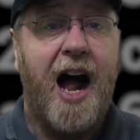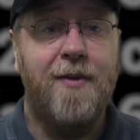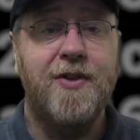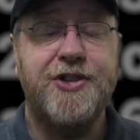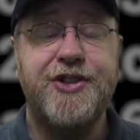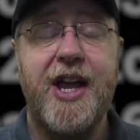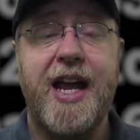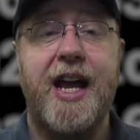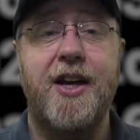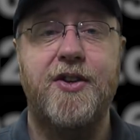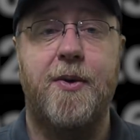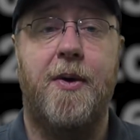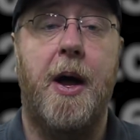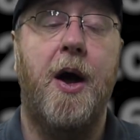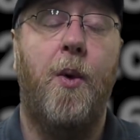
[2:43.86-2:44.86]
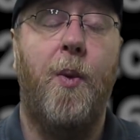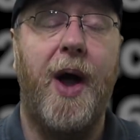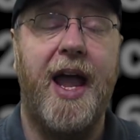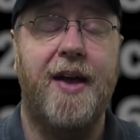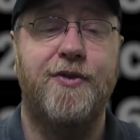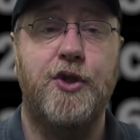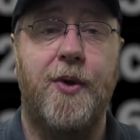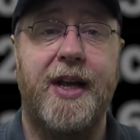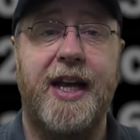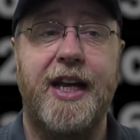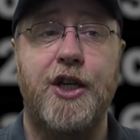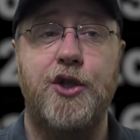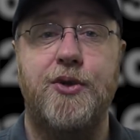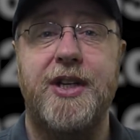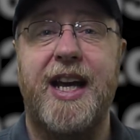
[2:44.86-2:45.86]
And the second uh, way of doing it
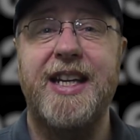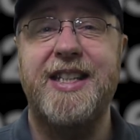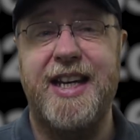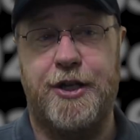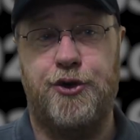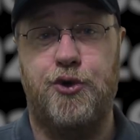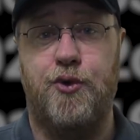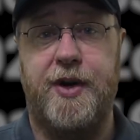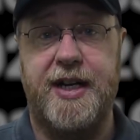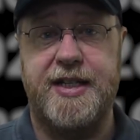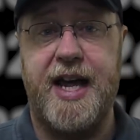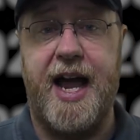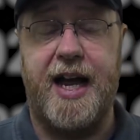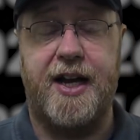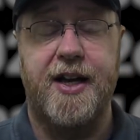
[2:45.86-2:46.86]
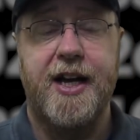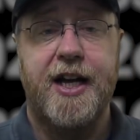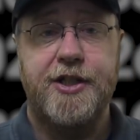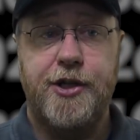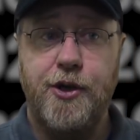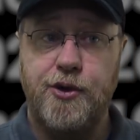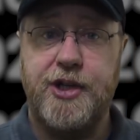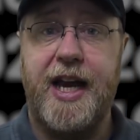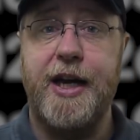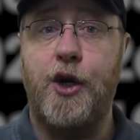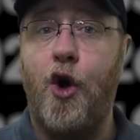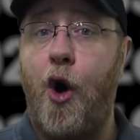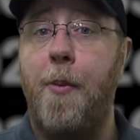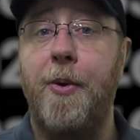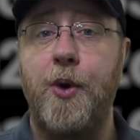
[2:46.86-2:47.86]
is using a dictionary attack. So you take
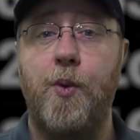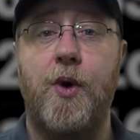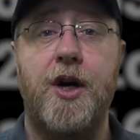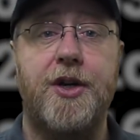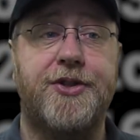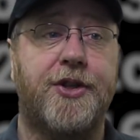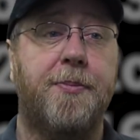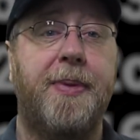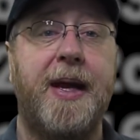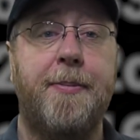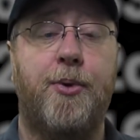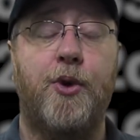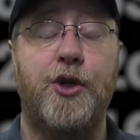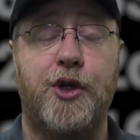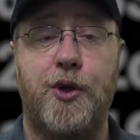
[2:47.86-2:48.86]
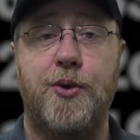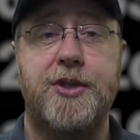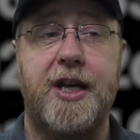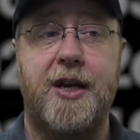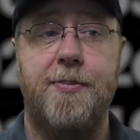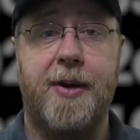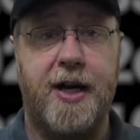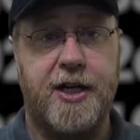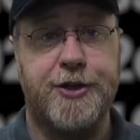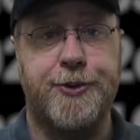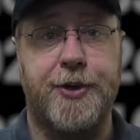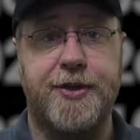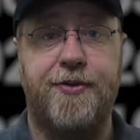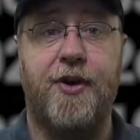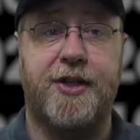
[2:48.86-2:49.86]
common words that people use in
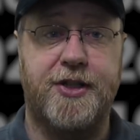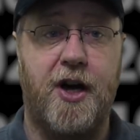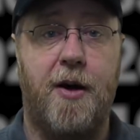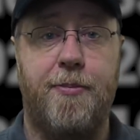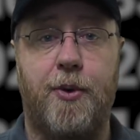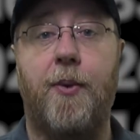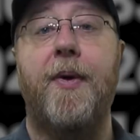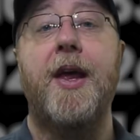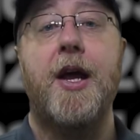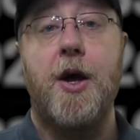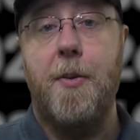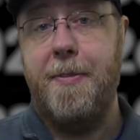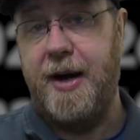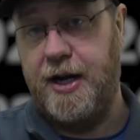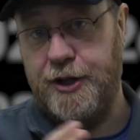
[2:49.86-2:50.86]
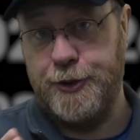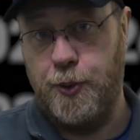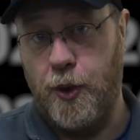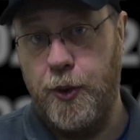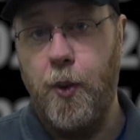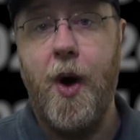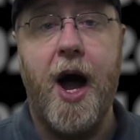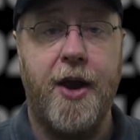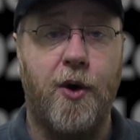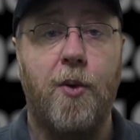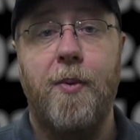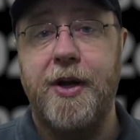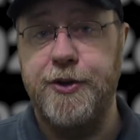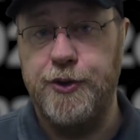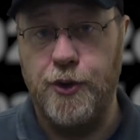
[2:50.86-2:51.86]
passwords, for example, password one or
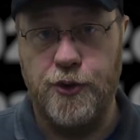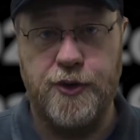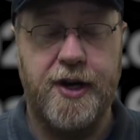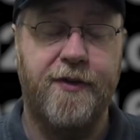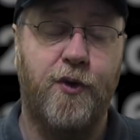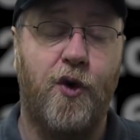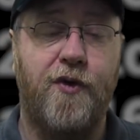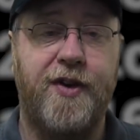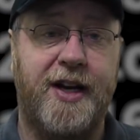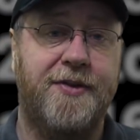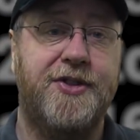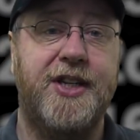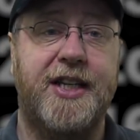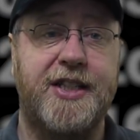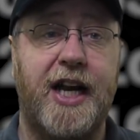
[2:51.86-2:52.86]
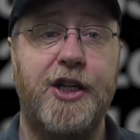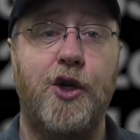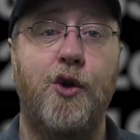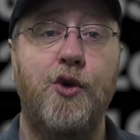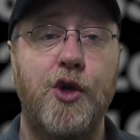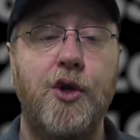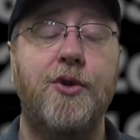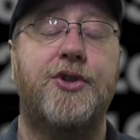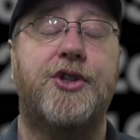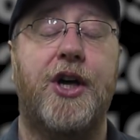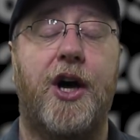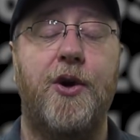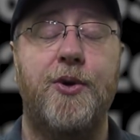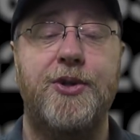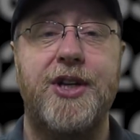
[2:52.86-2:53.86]
one, two, three, four, five, six, and you use
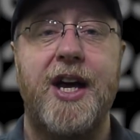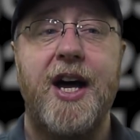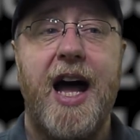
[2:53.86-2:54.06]
those